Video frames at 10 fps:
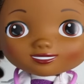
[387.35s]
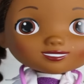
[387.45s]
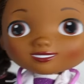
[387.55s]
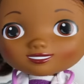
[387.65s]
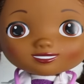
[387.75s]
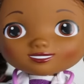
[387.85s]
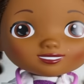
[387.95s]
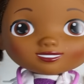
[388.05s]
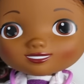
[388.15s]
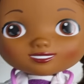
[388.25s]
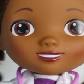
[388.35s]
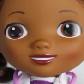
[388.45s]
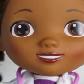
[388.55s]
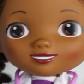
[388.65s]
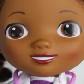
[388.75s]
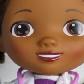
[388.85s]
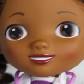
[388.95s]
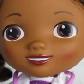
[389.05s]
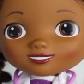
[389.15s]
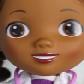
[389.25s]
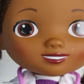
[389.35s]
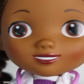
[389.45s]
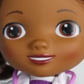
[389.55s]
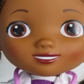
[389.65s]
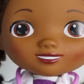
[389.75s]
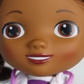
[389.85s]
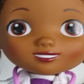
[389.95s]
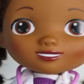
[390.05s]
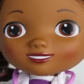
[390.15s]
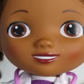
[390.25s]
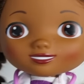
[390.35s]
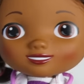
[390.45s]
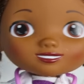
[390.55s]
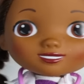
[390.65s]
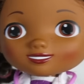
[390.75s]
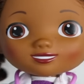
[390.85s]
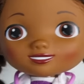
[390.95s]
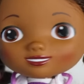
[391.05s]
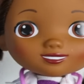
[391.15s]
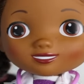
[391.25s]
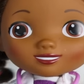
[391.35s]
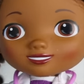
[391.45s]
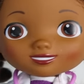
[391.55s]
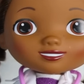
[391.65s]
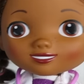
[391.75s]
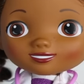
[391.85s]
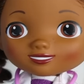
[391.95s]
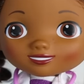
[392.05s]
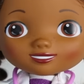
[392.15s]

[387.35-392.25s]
Even though you think you're eating sweets in moderation, make sure you always brush your teeth at least twice a day and floss.